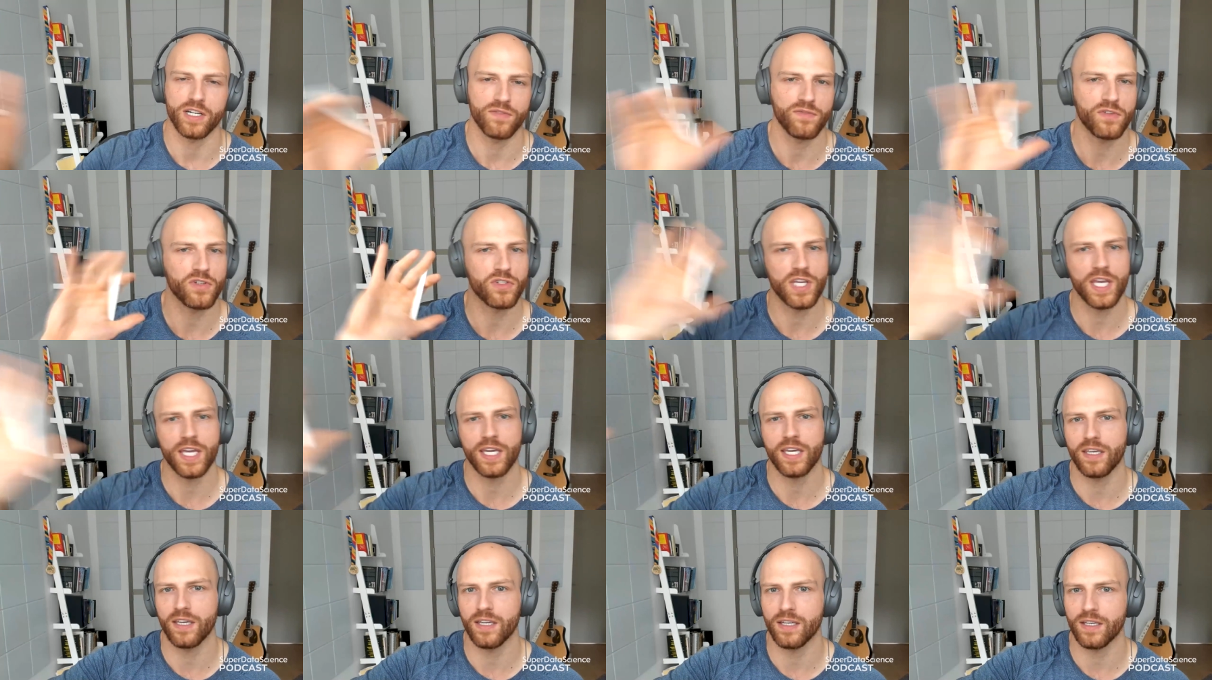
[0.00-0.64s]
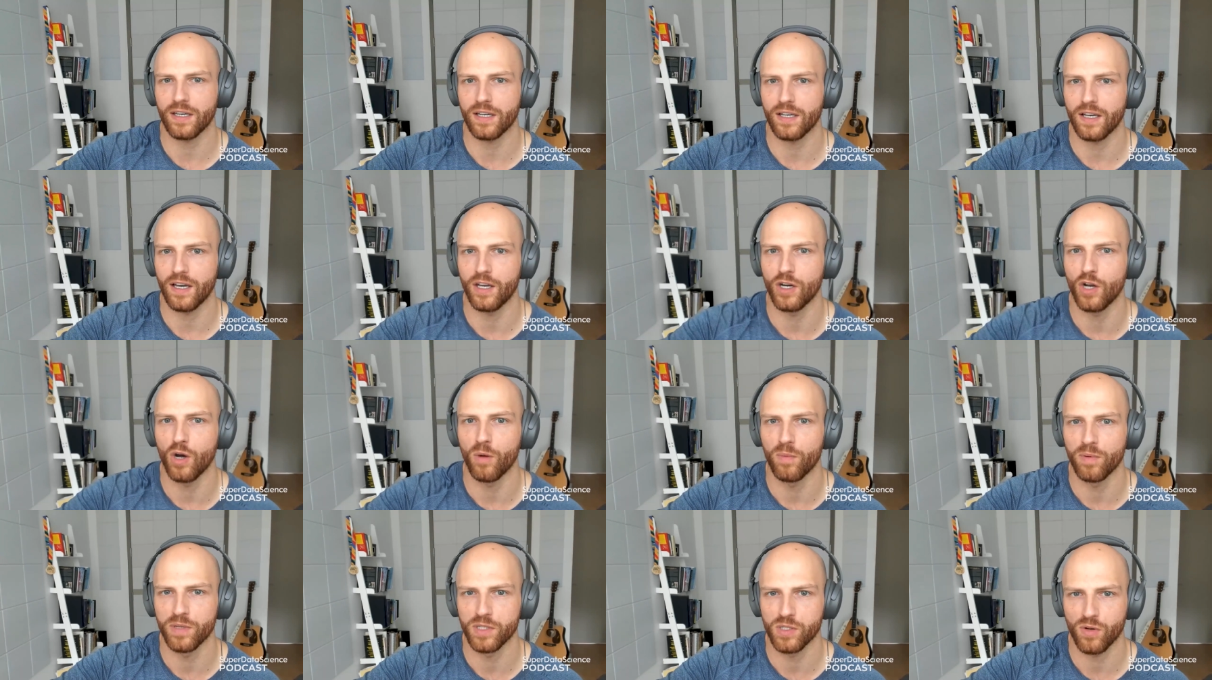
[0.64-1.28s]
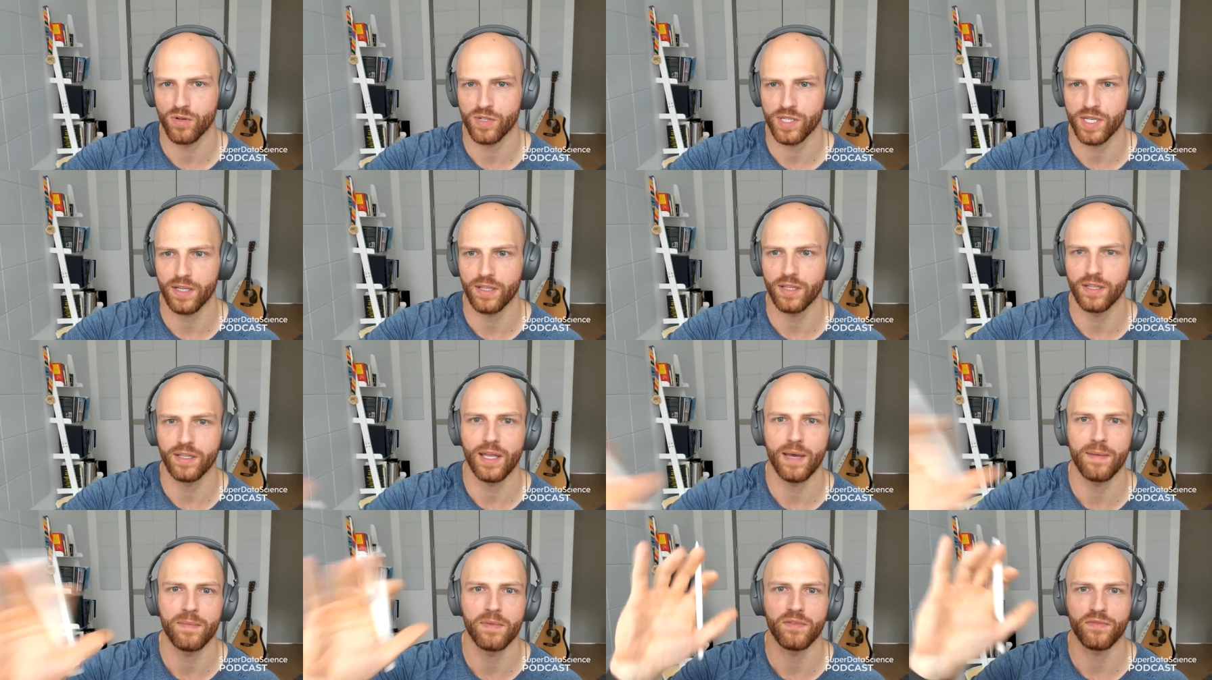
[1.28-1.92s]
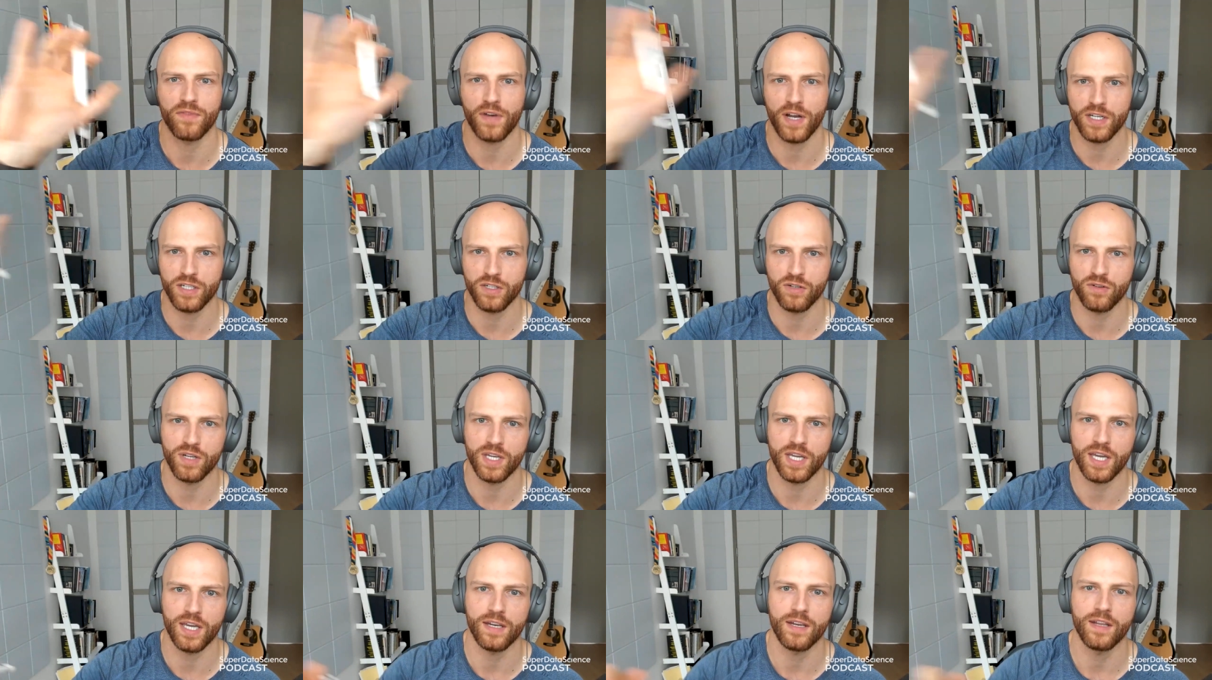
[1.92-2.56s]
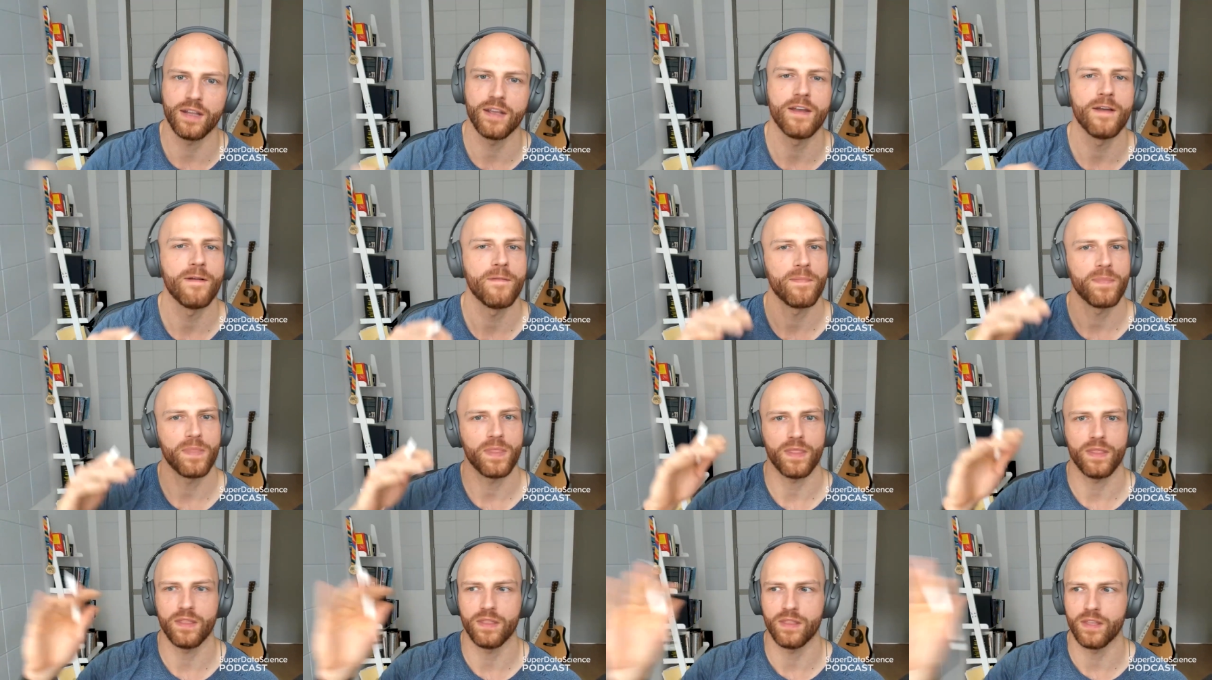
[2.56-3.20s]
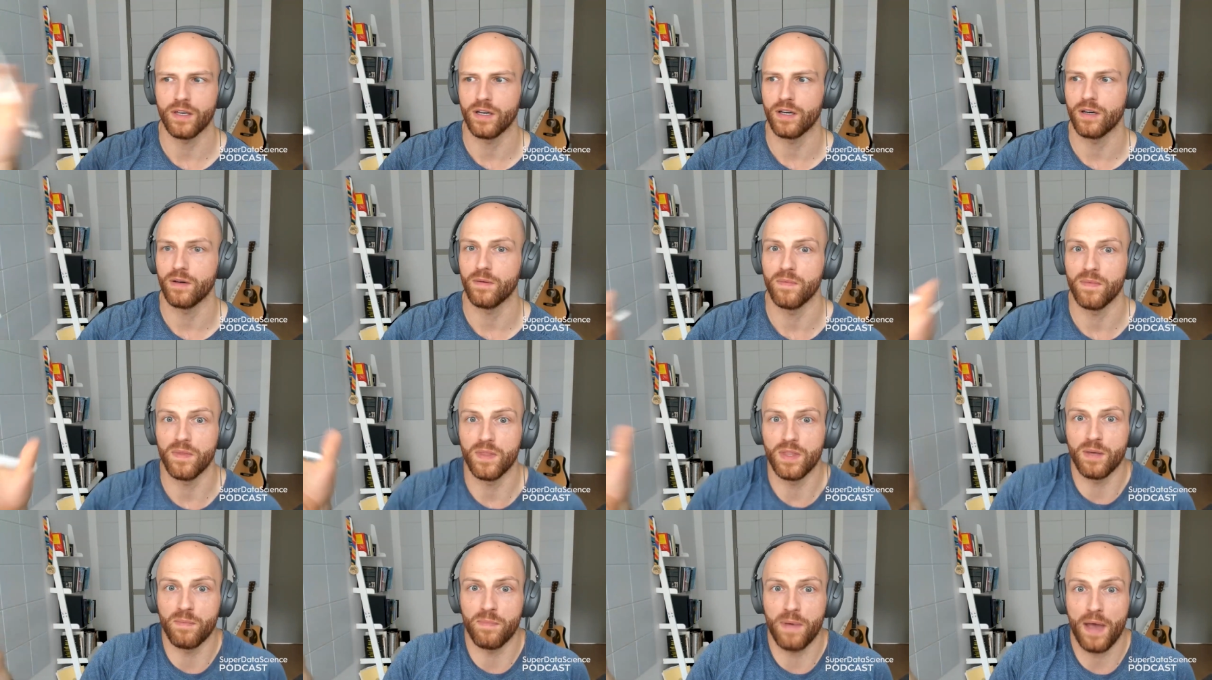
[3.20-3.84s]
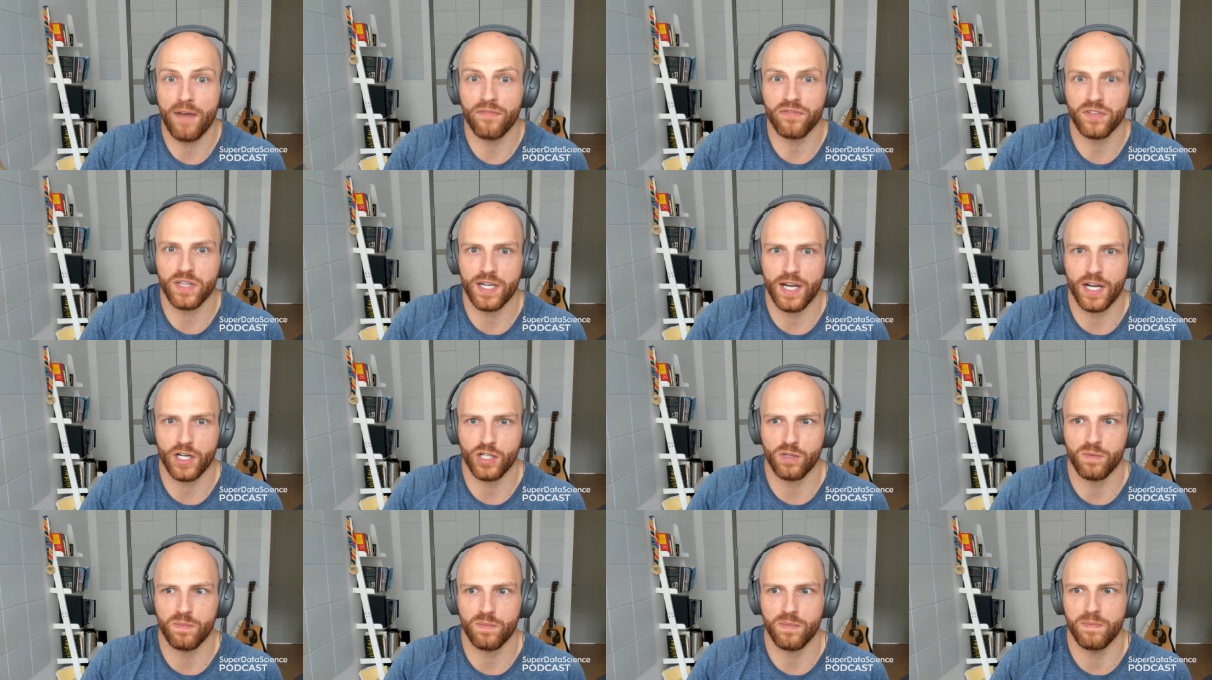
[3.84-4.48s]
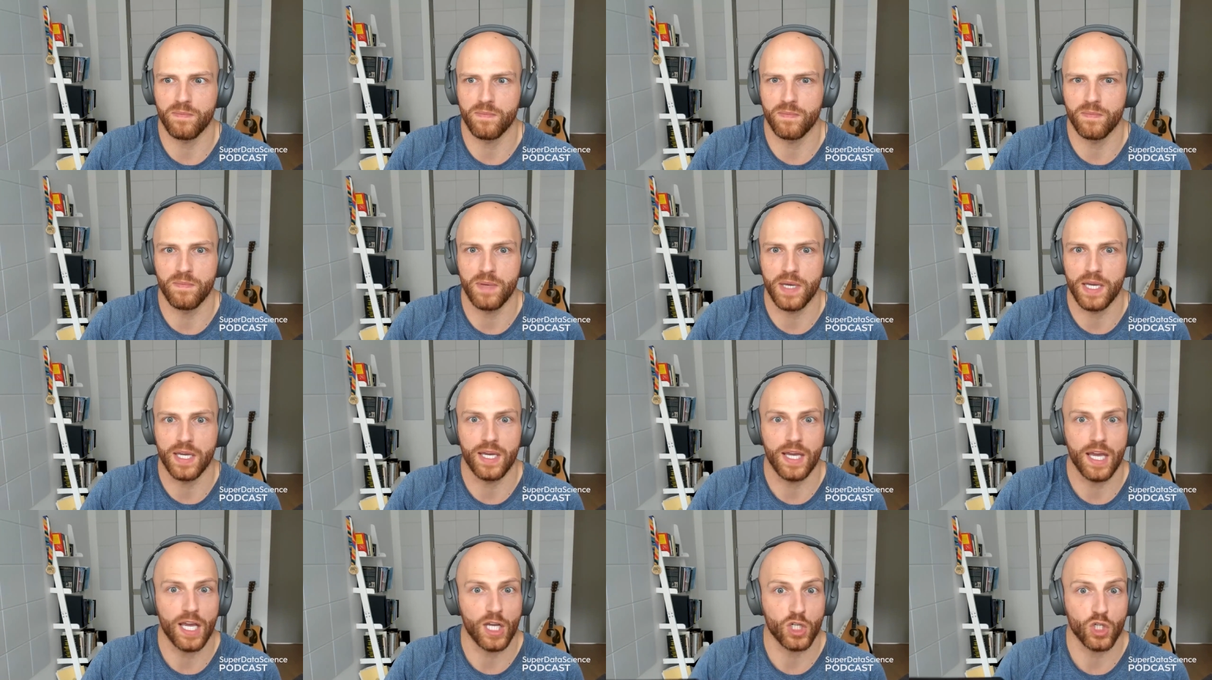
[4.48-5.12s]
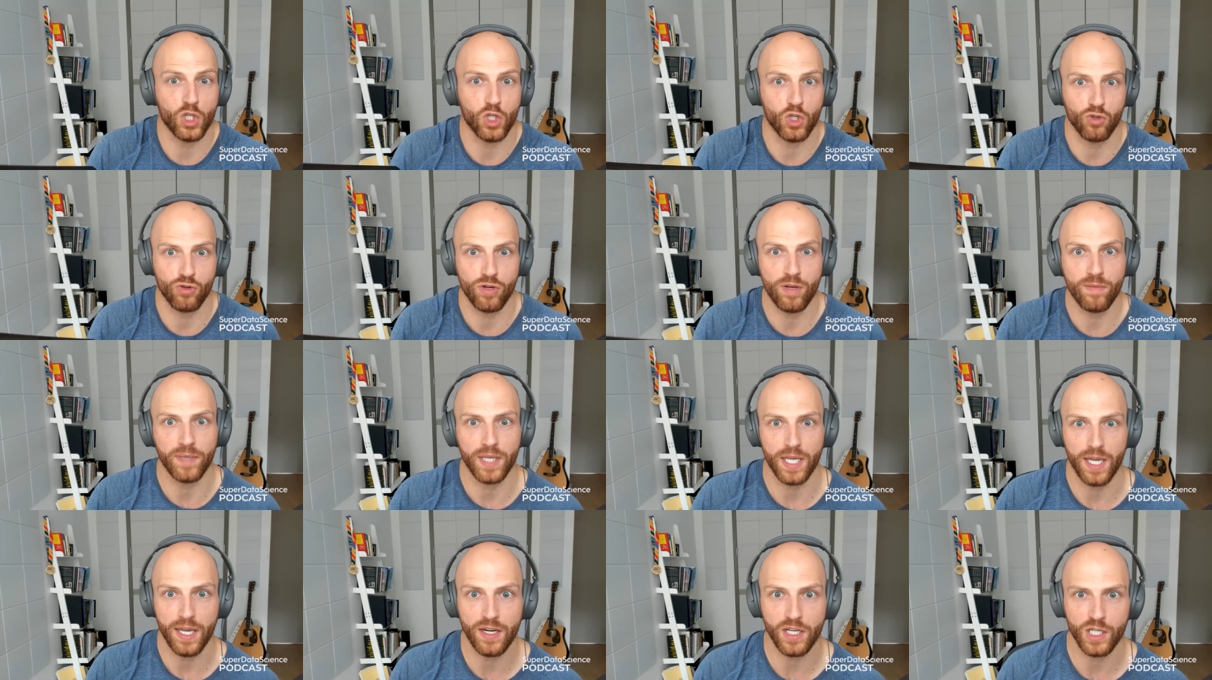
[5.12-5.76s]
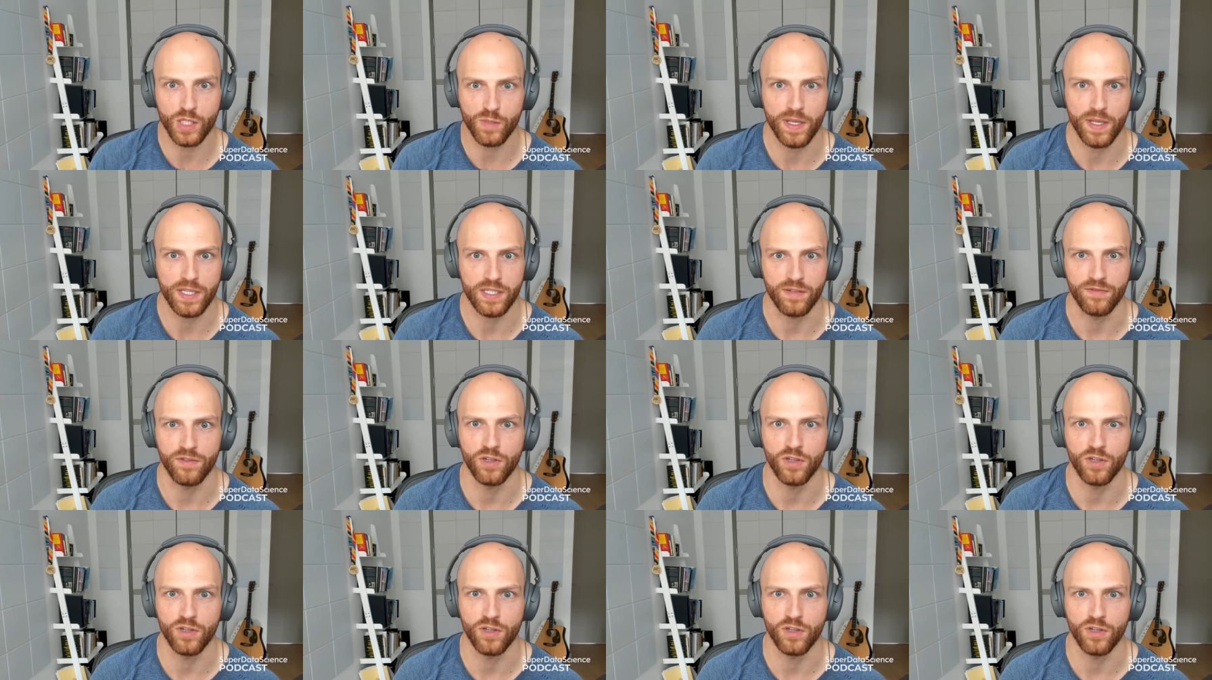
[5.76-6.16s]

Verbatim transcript: If you're taking an open source LLM and fine tuning it, the, the PEFT can actually be extremely inexpensive.